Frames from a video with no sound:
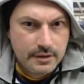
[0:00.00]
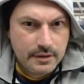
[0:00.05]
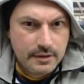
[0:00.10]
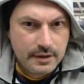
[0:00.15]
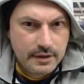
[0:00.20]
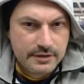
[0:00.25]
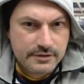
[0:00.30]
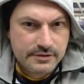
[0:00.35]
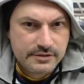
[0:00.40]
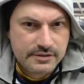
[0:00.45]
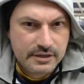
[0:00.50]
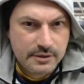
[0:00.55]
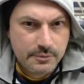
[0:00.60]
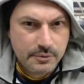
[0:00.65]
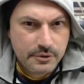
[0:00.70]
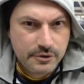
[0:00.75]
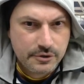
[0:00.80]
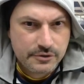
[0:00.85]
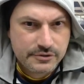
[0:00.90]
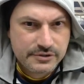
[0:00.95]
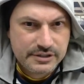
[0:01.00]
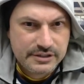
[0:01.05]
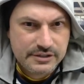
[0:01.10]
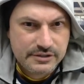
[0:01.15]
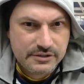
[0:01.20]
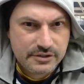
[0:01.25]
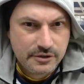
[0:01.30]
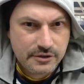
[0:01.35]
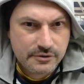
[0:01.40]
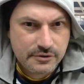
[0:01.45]
and see where her skin
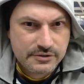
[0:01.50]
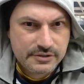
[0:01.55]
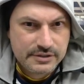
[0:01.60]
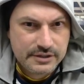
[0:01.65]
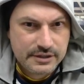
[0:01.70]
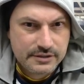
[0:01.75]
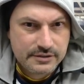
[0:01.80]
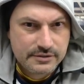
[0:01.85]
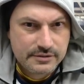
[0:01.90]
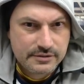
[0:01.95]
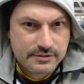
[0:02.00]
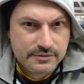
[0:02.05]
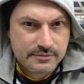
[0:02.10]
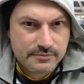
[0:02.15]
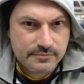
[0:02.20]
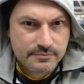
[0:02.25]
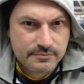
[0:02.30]
tone sits.